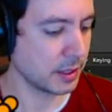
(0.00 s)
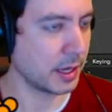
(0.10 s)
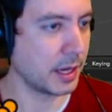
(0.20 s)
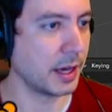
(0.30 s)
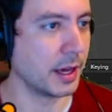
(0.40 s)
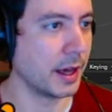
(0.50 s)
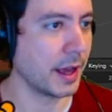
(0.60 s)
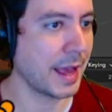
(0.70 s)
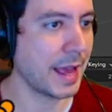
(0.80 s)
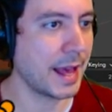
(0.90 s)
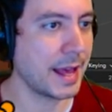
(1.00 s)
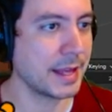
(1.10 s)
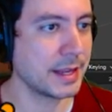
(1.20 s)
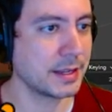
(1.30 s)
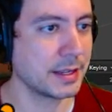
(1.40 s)

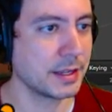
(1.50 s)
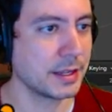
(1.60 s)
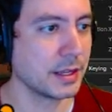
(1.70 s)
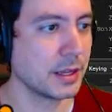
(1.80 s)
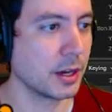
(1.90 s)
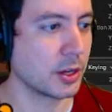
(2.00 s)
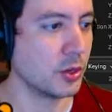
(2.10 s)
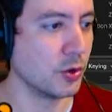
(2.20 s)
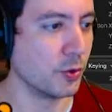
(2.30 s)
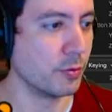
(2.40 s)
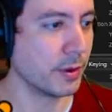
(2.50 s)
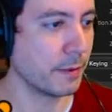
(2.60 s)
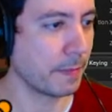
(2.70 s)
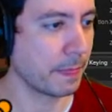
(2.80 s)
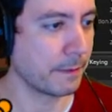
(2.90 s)
add a cube,
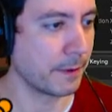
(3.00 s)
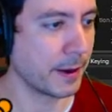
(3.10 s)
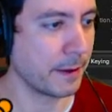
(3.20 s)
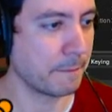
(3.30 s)
right?